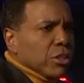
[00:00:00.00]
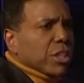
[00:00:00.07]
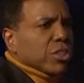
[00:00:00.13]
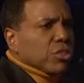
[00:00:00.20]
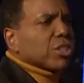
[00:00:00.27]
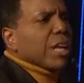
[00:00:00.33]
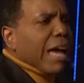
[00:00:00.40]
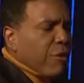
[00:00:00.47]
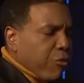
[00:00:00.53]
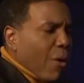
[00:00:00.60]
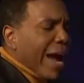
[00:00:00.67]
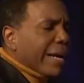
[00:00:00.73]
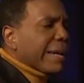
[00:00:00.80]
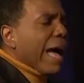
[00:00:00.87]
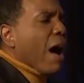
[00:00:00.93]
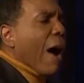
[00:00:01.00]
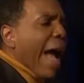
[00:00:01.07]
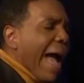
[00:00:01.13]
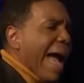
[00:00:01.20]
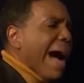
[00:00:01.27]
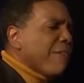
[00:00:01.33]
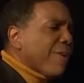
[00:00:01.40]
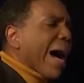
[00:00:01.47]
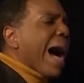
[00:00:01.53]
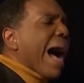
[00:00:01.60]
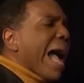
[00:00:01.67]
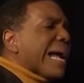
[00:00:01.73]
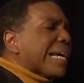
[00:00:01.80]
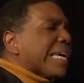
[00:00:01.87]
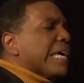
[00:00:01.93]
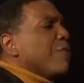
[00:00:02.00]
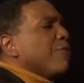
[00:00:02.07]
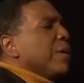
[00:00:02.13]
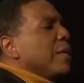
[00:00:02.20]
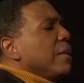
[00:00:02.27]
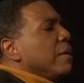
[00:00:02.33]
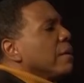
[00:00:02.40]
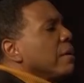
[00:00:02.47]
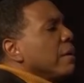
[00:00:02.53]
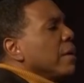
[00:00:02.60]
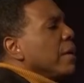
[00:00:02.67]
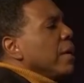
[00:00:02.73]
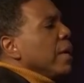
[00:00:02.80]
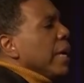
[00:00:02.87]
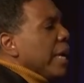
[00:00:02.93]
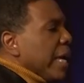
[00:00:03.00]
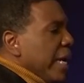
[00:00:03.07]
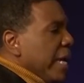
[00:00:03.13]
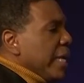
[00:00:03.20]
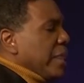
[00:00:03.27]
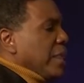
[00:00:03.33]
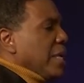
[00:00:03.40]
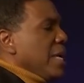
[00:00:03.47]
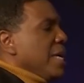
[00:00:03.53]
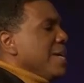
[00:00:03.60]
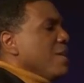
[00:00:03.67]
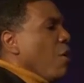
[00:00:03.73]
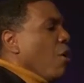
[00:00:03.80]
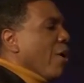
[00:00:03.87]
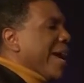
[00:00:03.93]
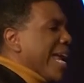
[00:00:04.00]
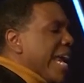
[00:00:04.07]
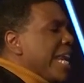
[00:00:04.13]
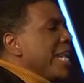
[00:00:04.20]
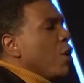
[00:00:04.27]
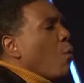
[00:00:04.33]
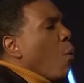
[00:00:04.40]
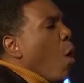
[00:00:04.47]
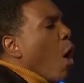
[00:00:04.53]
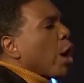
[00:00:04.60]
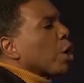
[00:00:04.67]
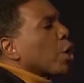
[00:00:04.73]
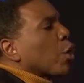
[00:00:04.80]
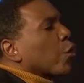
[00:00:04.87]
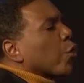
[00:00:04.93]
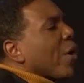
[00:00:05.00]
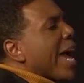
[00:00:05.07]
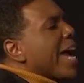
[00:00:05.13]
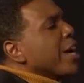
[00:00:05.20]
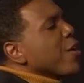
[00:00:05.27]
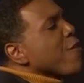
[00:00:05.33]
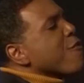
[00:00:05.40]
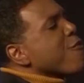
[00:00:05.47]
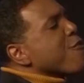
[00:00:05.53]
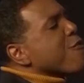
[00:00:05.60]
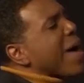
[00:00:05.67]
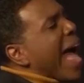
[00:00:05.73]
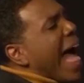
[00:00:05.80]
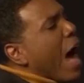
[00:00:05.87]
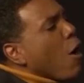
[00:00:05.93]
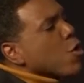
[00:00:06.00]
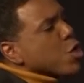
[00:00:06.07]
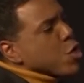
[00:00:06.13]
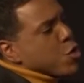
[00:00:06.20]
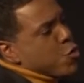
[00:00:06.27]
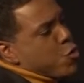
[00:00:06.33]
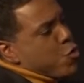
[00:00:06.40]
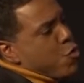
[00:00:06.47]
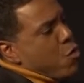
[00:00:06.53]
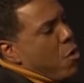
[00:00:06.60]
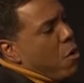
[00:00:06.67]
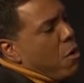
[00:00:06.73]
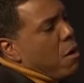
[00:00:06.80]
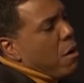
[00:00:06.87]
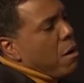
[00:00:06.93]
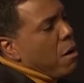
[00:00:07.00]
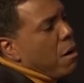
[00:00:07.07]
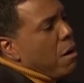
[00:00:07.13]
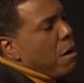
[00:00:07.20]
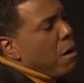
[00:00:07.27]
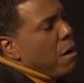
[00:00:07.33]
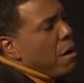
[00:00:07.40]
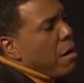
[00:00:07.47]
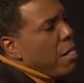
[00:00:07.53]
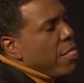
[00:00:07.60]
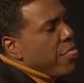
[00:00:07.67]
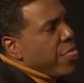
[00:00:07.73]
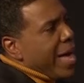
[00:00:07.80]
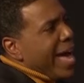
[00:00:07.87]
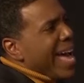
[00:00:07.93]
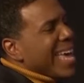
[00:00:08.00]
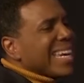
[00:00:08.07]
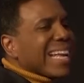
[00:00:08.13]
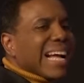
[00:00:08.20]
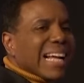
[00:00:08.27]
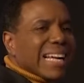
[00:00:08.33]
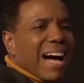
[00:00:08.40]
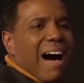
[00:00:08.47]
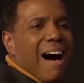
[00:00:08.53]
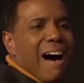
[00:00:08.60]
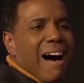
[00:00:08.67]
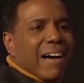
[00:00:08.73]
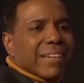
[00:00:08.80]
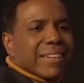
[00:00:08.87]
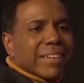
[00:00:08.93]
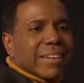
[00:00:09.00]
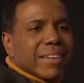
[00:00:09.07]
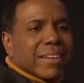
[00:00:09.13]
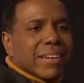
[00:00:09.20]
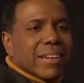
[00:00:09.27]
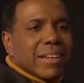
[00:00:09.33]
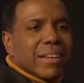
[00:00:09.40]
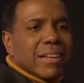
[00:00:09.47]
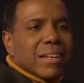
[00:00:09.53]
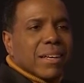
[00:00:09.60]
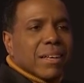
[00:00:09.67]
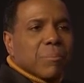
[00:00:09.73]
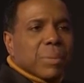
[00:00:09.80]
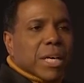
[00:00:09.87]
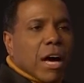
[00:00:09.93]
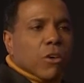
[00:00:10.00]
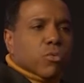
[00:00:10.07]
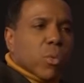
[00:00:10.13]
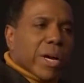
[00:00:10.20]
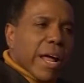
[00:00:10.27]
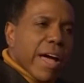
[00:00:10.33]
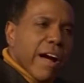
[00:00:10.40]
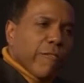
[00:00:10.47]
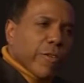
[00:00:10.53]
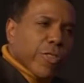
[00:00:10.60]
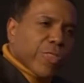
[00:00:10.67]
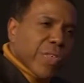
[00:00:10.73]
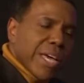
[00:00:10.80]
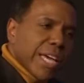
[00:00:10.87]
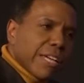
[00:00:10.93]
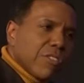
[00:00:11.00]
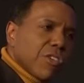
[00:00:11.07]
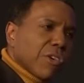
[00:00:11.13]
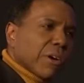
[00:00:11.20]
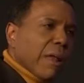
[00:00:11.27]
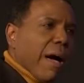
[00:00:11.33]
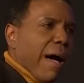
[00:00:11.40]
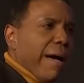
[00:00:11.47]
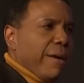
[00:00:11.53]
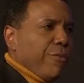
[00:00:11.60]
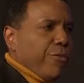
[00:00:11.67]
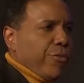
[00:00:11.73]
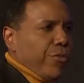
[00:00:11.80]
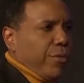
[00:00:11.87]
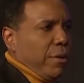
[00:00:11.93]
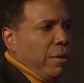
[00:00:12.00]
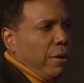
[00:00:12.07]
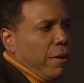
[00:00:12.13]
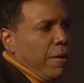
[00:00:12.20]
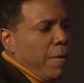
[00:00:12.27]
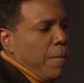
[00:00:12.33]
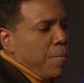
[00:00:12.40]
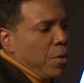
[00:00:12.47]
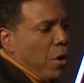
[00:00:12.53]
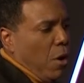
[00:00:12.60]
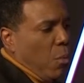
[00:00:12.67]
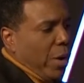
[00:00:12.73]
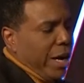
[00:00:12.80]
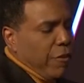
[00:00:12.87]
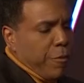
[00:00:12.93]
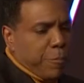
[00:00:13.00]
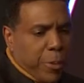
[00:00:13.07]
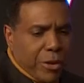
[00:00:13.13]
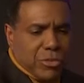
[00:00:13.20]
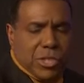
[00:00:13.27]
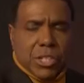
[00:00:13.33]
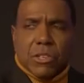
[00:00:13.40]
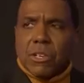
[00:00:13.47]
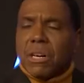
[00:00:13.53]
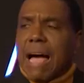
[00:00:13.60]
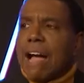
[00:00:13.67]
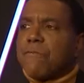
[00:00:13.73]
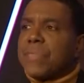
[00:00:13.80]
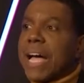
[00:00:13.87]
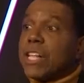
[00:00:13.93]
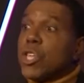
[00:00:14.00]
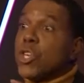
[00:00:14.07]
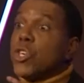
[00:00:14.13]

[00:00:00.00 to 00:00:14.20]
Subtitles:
your life right now. Have I given anything or anyone greater value than God? Because whatever thing in your life or whatever person in your life that